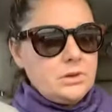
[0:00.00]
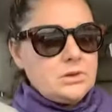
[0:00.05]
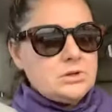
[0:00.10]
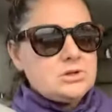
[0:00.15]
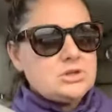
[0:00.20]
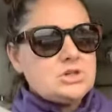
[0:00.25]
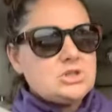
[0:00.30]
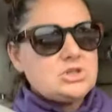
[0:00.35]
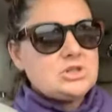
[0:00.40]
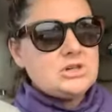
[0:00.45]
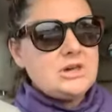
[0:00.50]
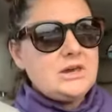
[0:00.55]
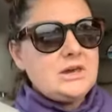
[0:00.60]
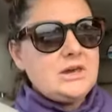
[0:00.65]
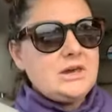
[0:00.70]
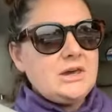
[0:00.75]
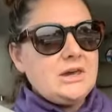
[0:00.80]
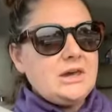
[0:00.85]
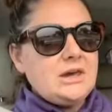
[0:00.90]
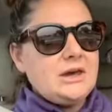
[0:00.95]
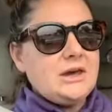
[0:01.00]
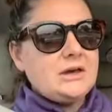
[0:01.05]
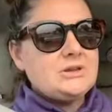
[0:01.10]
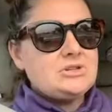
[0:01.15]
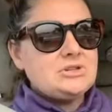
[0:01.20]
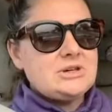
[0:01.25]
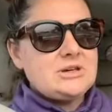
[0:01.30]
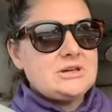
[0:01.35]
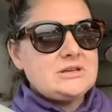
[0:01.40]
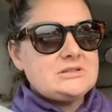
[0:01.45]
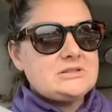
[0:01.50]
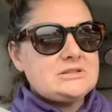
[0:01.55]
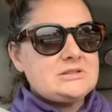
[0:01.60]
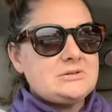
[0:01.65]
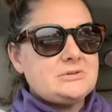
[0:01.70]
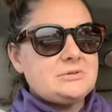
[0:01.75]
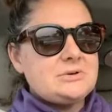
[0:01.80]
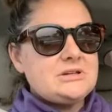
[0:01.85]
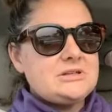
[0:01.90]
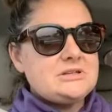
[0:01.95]
She just
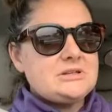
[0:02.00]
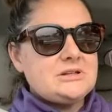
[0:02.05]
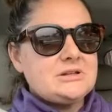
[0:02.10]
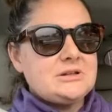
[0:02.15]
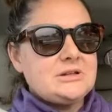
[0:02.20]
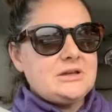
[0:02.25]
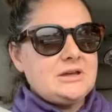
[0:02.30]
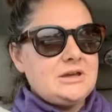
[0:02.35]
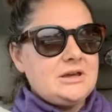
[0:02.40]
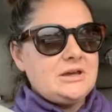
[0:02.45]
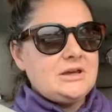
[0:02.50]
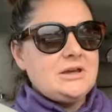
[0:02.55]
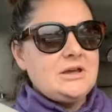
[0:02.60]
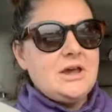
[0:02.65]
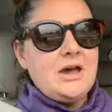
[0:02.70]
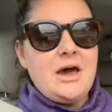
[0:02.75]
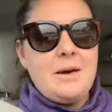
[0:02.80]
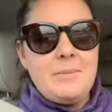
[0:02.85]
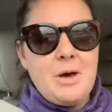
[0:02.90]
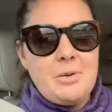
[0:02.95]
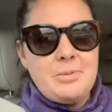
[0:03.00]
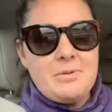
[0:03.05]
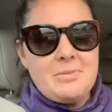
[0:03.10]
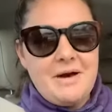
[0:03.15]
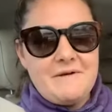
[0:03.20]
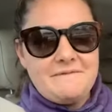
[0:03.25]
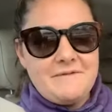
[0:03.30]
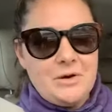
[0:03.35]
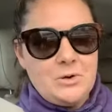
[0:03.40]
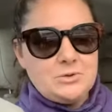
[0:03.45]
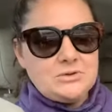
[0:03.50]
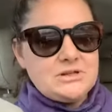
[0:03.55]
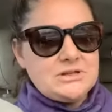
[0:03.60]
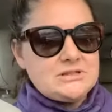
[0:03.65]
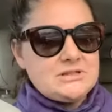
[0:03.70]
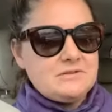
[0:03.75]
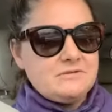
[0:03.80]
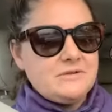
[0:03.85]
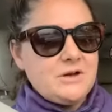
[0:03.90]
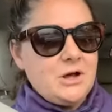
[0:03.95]
recently, I'm hoping my phone
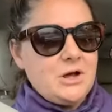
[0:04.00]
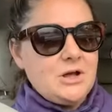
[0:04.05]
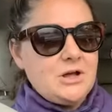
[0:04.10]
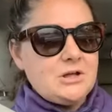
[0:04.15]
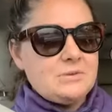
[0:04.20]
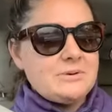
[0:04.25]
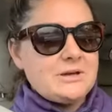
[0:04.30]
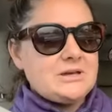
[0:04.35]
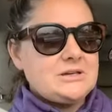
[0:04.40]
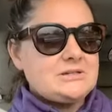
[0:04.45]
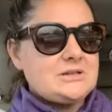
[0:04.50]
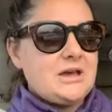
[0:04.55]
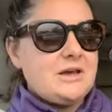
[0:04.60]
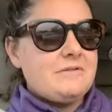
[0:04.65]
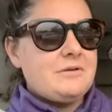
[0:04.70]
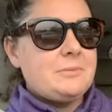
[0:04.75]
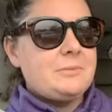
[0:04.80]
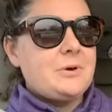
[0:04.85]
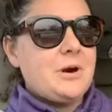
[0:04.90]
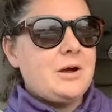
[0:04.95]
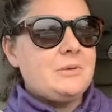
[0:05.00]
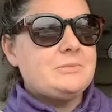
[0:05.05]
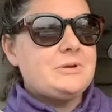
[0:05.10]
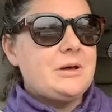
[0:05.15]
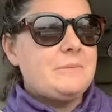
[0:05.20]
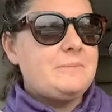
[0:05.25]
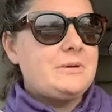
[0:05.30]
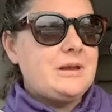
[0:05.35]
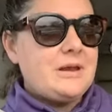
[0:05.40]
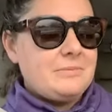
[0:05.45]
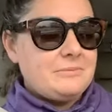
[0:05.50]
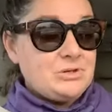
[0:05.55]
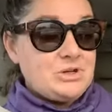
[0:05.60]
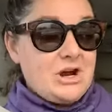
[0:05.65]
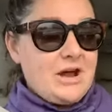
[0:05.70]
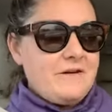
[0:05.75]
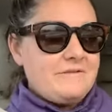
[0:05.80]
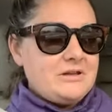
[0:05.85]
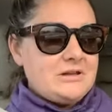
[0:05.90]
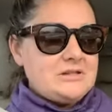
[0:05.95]
doesn't fall because I have it propped up and I'm
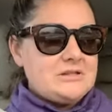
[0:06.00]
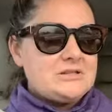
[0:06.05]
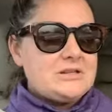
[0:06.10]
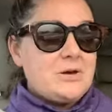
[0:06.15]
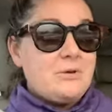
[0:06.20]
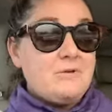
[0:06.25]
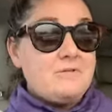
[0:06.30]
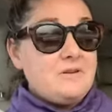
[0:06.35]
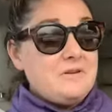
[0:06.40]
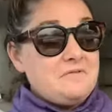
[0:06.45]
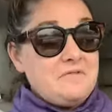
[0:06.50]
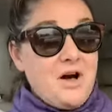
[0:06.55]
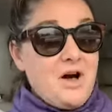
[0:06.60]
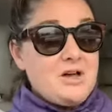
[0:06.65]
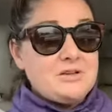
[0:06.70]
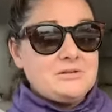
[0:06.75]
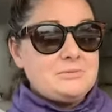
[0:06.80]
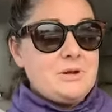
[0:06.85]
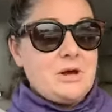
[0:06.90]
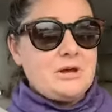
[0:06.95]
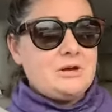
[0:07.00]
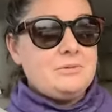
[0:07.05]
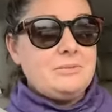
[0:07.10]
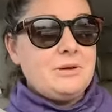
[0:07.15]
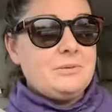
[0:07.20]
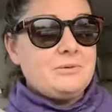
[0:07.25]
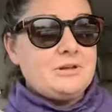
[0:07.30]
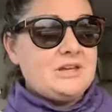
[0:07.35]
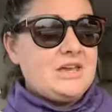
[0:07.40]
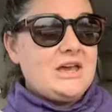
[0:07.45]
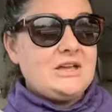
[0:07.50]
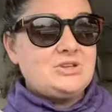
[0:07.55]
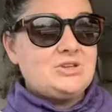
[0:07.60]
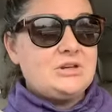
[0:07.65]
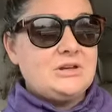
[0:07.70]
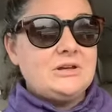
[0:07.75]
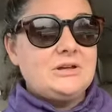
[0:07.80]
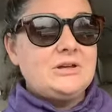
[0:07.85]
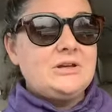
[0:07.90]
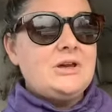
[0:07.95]
driving. So if it falls, I'm not going to be able to catch
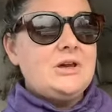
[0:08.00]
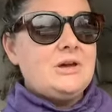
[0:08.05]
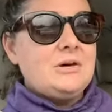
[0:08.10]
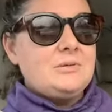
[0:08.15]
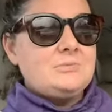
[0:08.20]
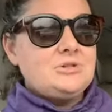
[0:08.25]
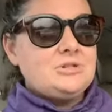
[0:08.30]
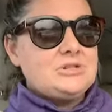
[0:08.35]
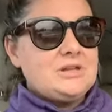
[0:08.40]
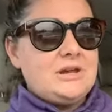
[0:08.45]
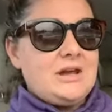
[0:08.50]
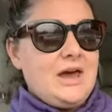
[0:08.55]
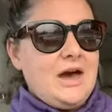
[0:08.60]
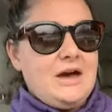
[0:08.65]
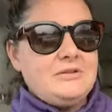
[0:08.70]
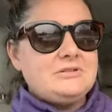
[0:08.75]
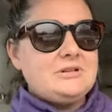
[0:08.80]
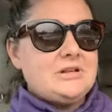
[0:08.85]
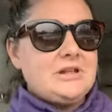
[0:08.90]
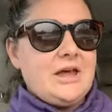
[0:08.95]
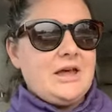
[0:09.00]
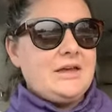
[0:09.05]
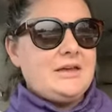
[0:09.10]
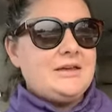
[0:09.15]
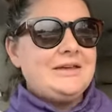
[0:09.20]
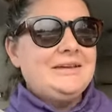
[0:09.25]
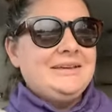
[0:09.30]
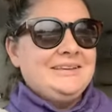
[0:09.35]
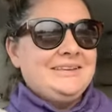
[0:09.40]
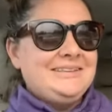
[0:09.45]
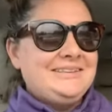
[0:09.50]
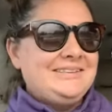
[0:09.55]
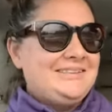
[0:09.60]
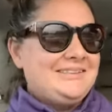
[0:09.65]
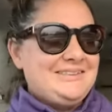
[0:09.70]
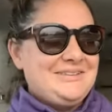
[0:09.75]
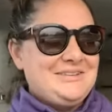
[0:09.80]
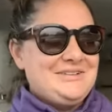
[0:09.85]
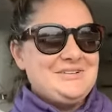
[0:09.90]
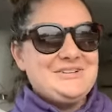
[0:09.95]
it. I'm just going to have to
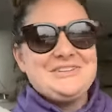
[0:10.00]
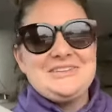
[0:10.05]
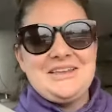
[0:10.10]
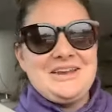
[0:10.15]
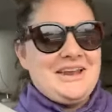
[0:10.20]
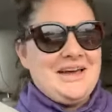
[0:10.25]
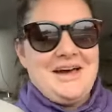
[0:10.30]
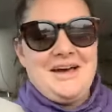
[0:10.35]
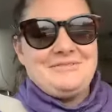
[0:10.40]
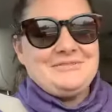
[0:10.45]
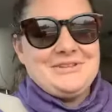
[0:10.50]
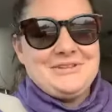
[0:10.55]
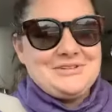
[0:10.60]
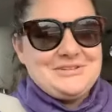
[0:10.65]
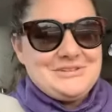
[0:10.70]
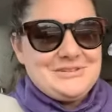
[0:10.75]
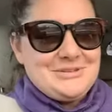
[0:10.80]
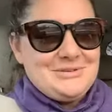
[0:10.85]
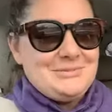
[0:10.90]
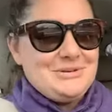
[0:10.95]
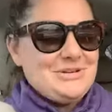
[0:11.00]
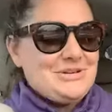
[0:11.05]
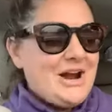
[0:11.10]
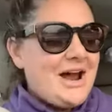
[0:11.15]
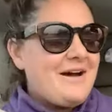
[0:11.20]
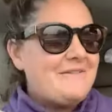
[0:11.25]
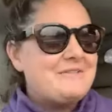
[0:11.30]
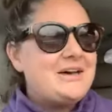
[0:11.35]
you're just going to have to listen to me drive